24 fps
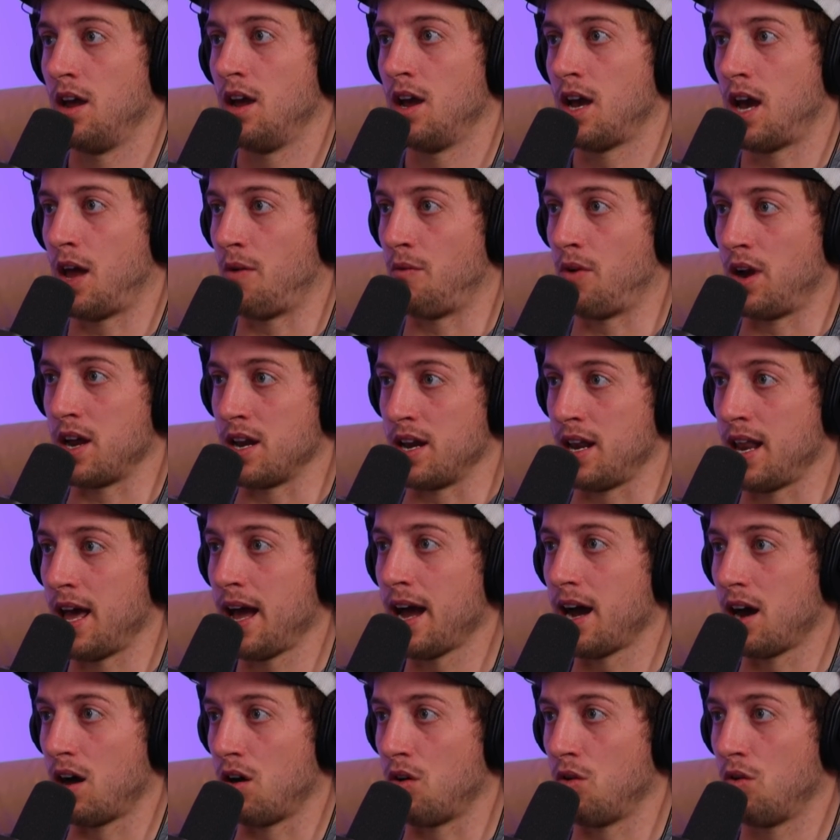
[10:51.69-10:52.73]
Yeah. And right
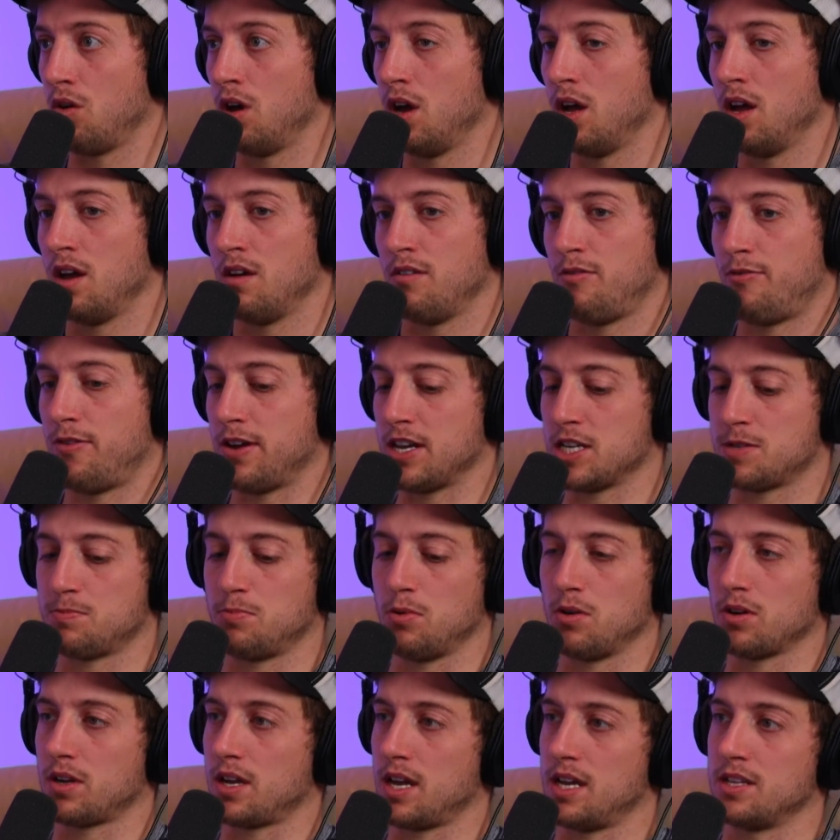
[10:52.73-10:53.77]
now,
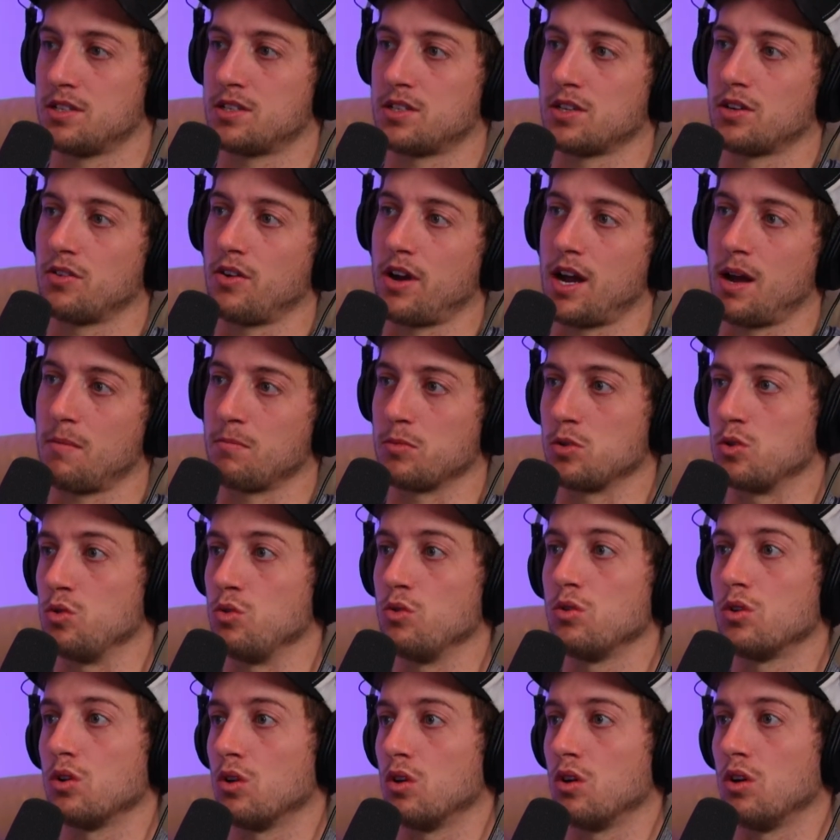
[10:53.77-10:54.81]
Facebook, Instagram,
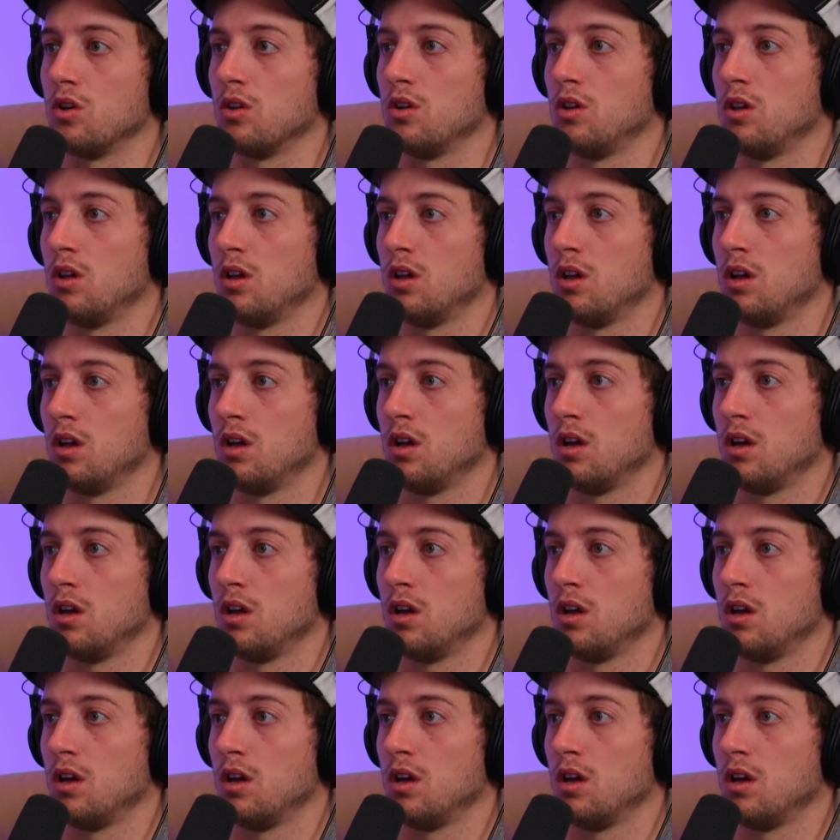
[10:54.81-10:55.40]
Google,